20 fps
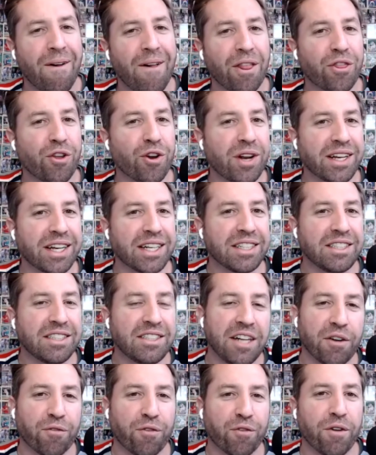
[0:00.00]
They're like a
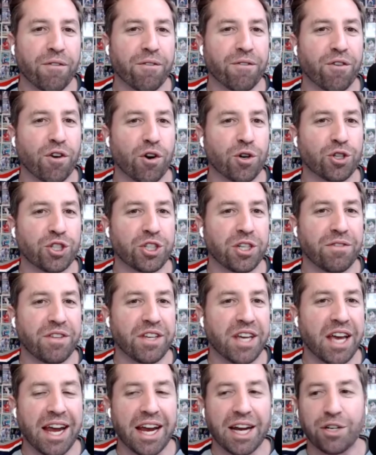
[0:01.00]
different version of the
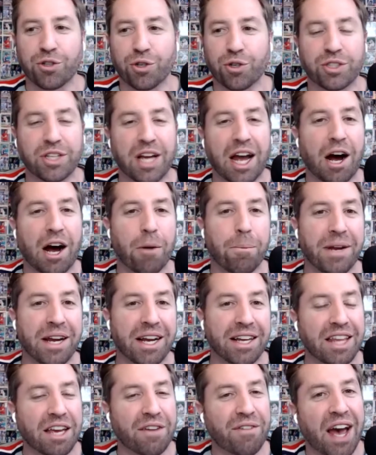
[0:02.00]
Angels,
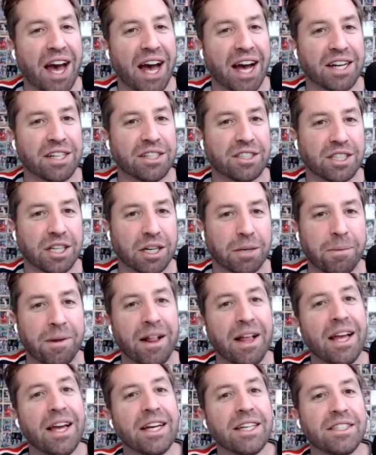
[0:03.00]
albeit they've had some
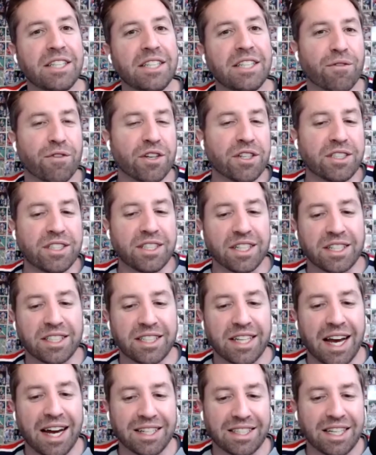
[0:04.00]
different
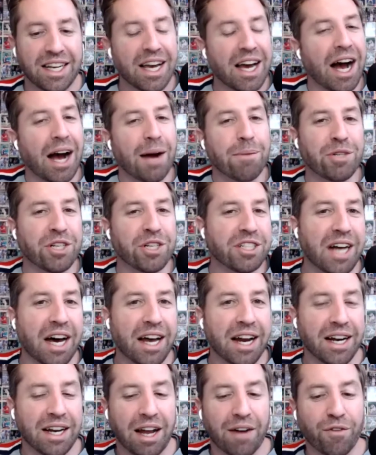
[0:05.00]
success. I'm just not
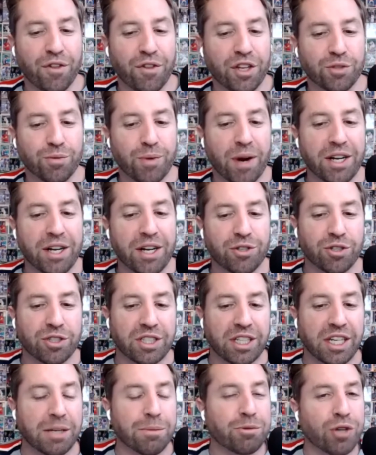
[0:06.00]
in love with this Rangers
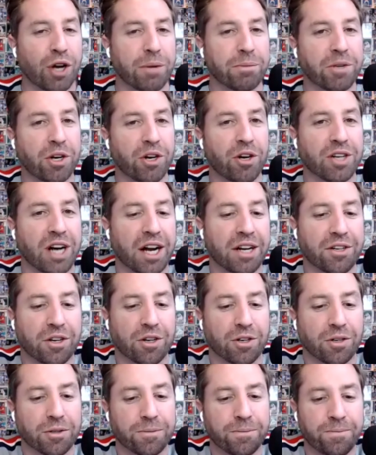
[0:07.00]
team, so I'm going
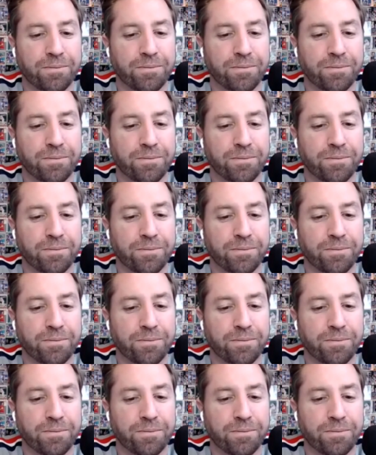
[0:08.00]
under.